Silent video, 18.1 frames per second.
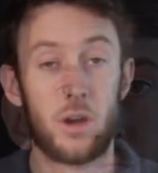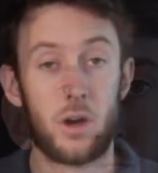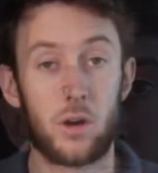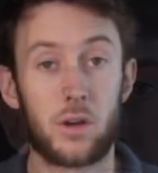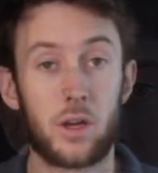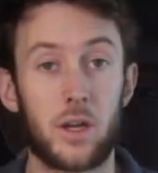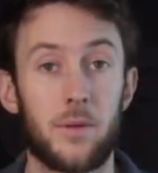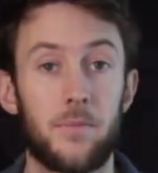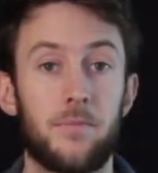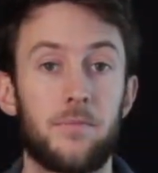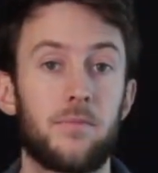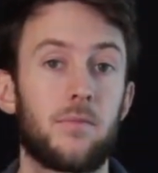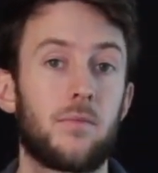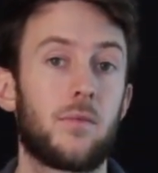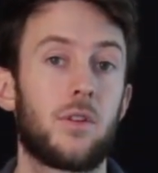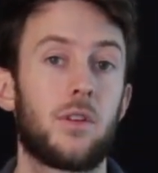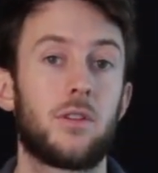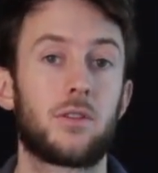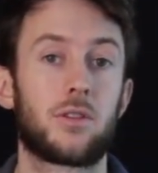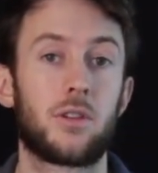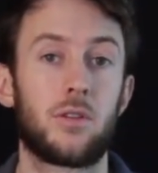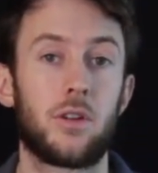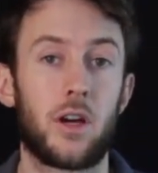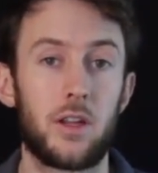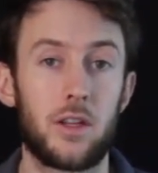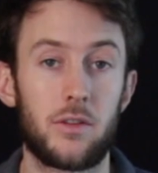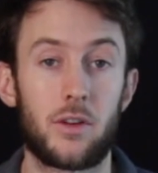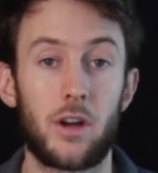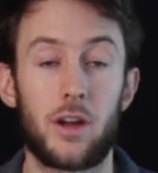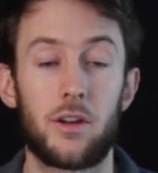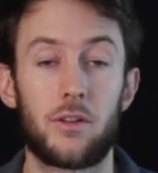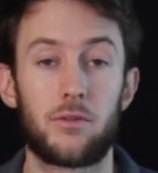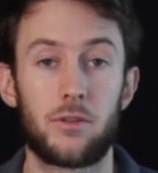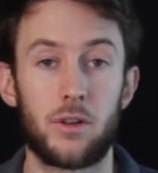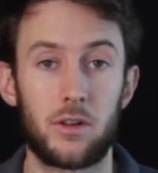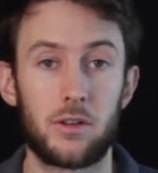Okay, so now that you've got
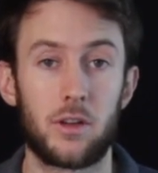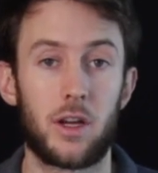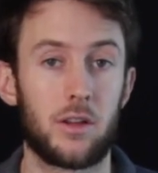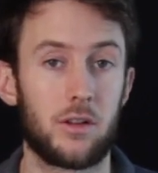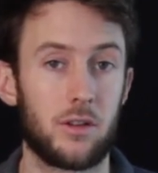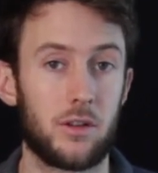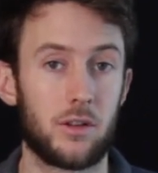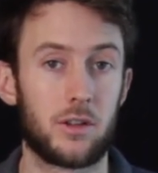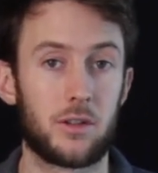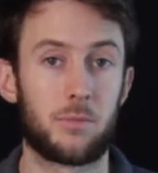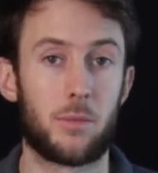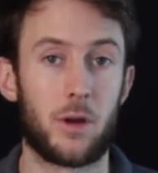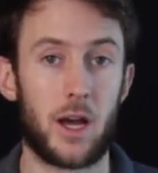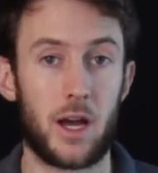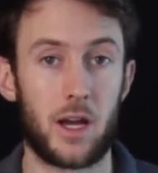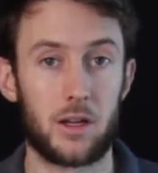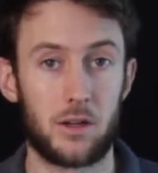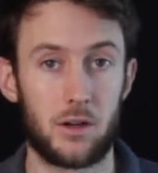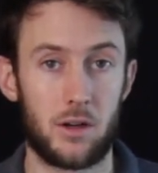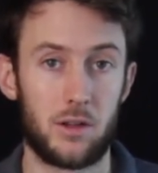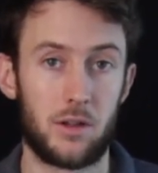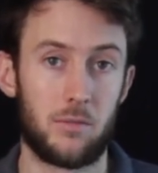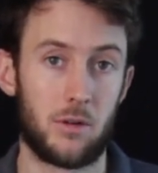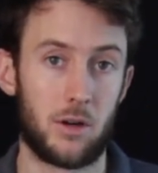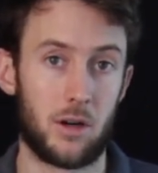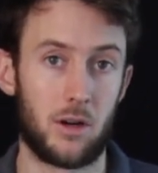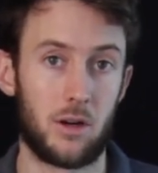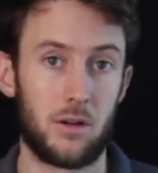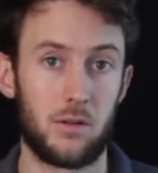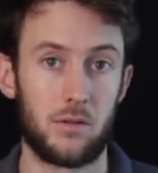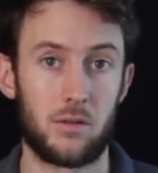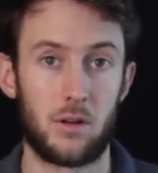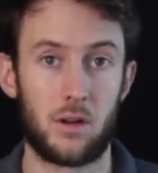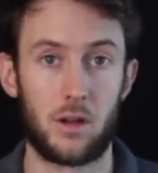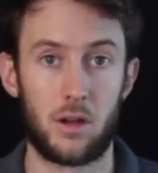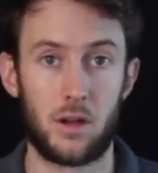your front line leaders back on the bar,
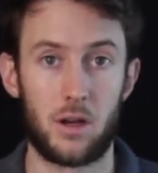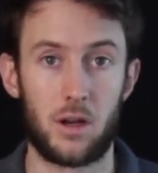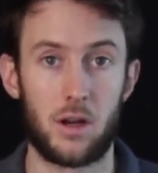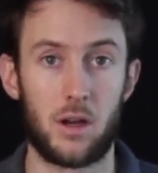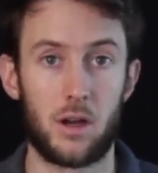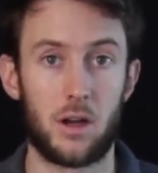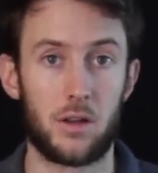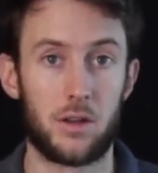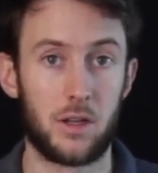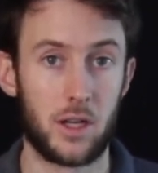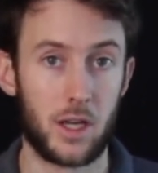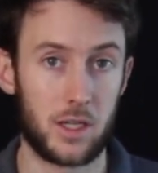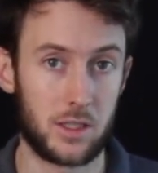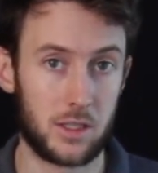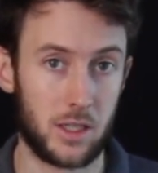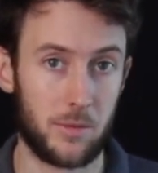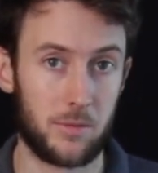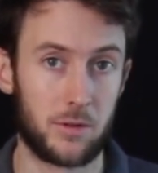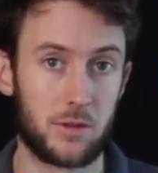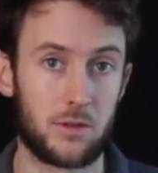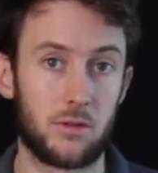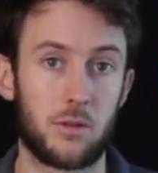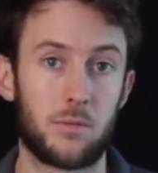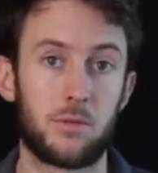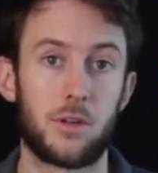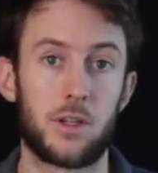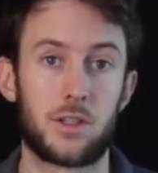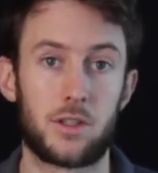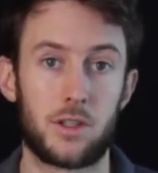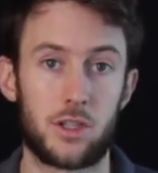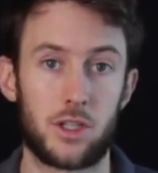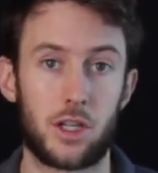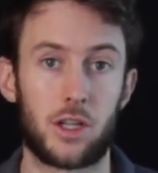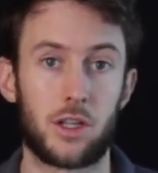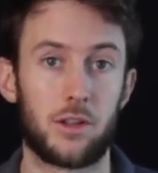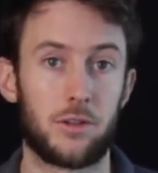the next step is to replace the
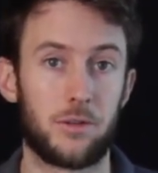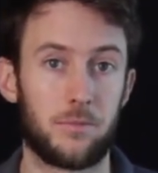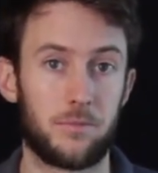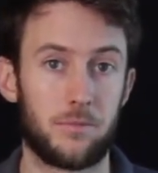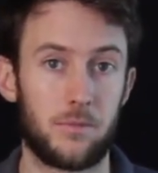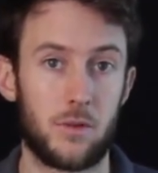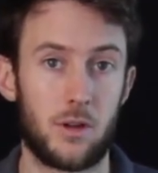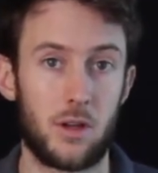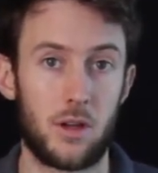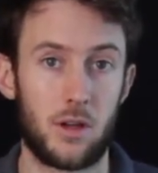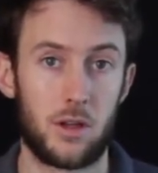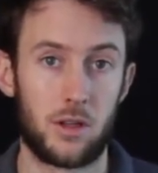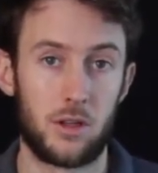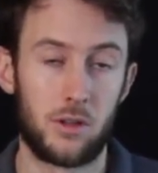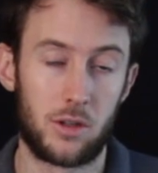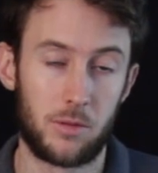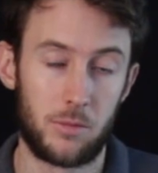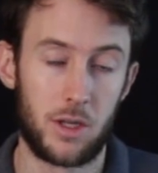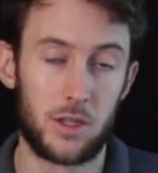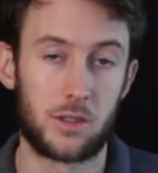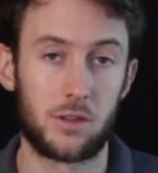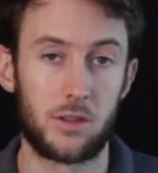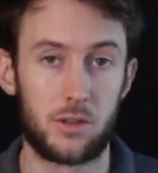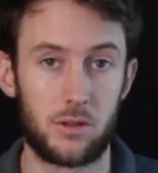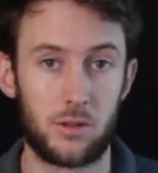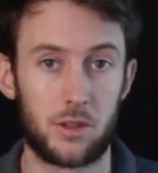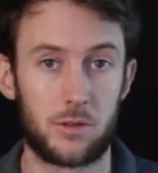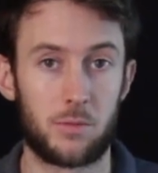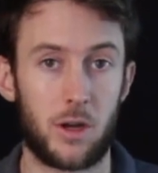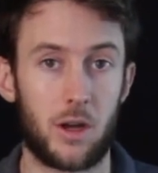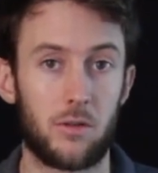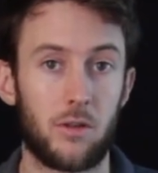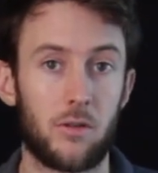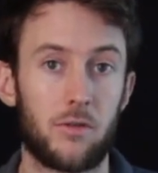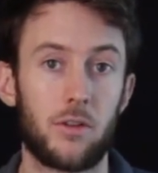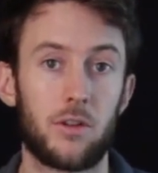chicken loop. You can basically do this by
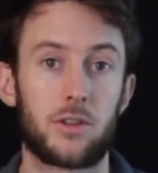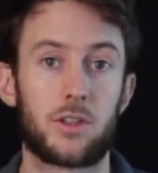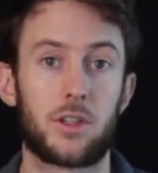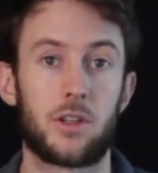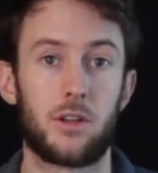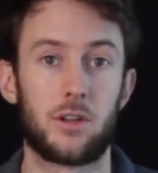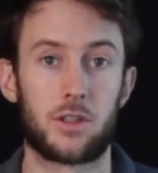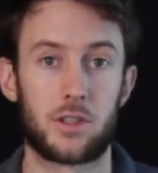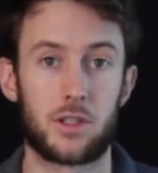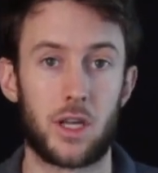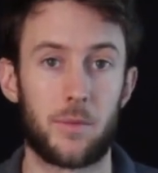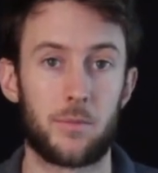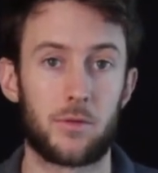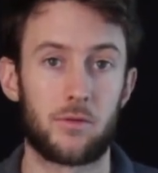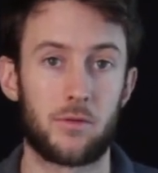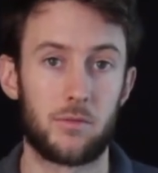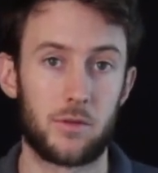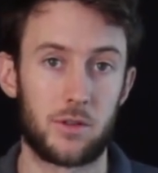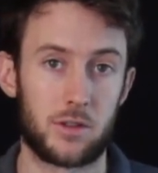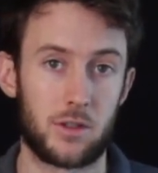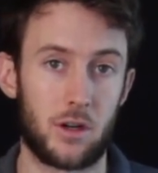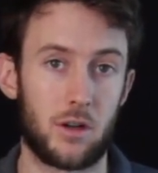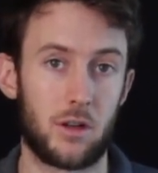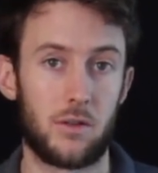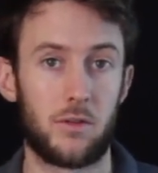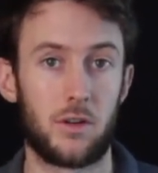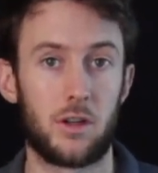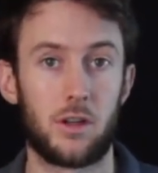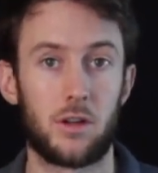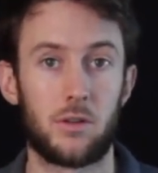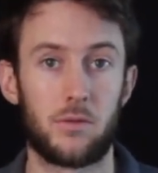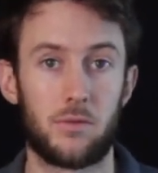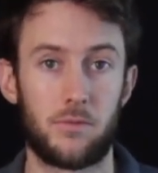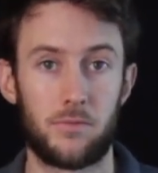reversing your steps from the start of the video.